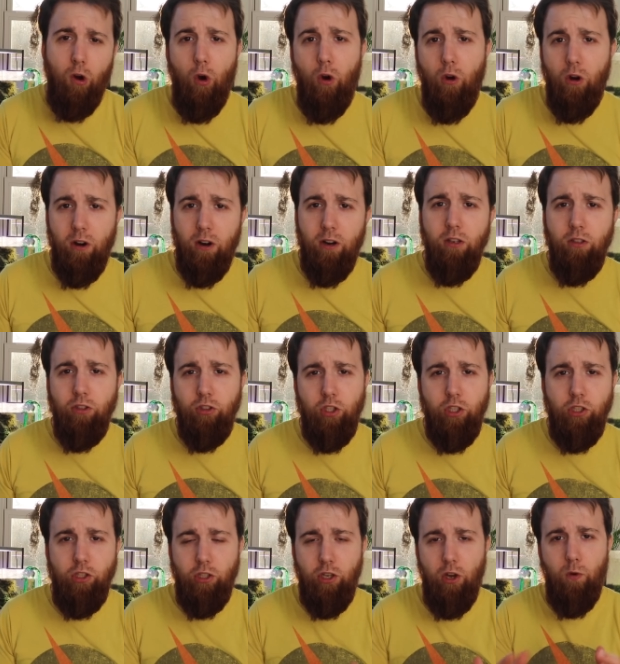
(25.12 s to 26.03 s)
Or
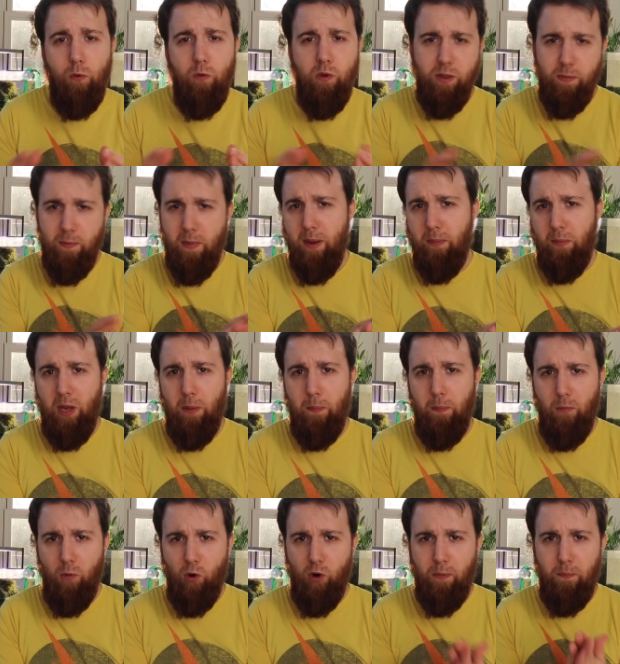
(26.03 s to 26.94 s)
should you go with maybe a
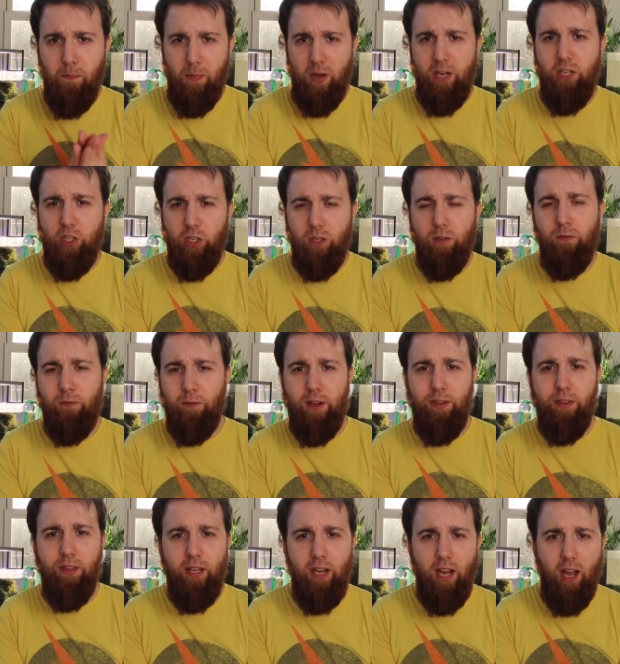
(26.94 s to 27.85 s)
more
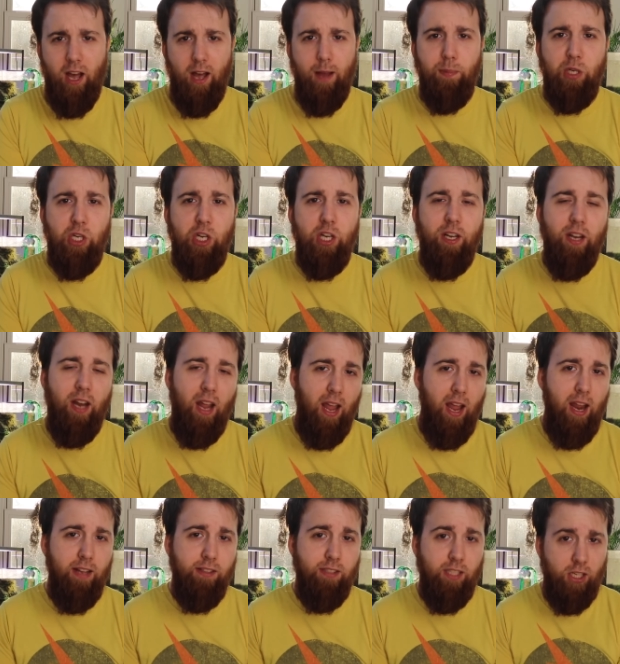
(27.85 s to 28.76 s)
budget-friendly option
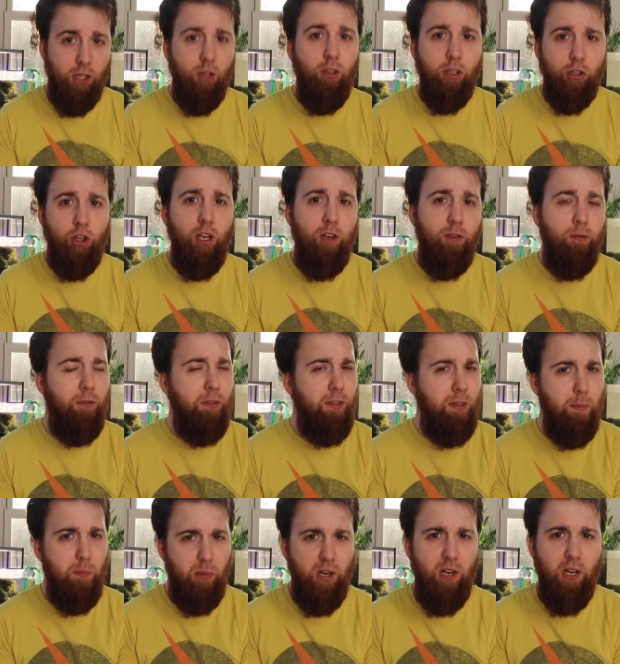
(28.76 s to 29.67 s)
and still achieve
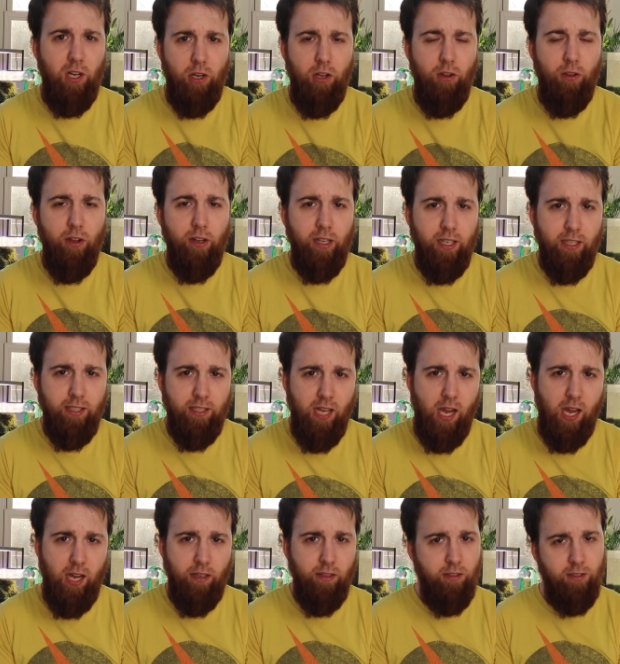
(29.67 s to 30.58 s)
some pretty good-looking
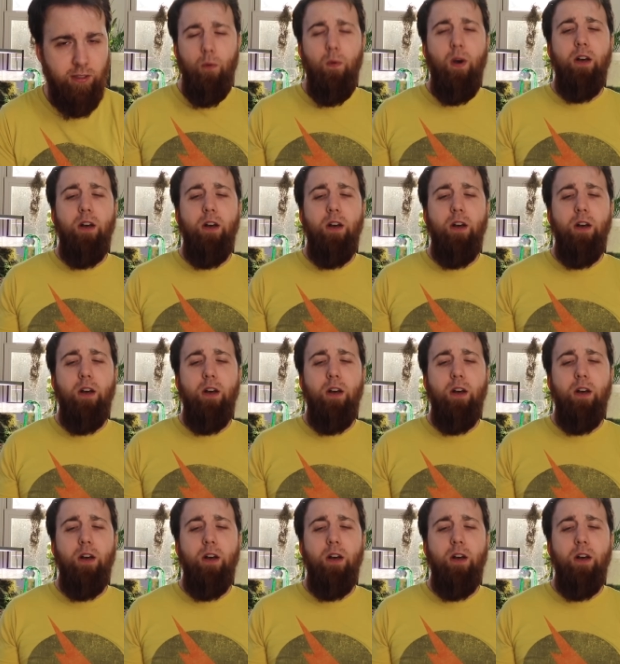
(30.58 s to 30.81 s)
tanks?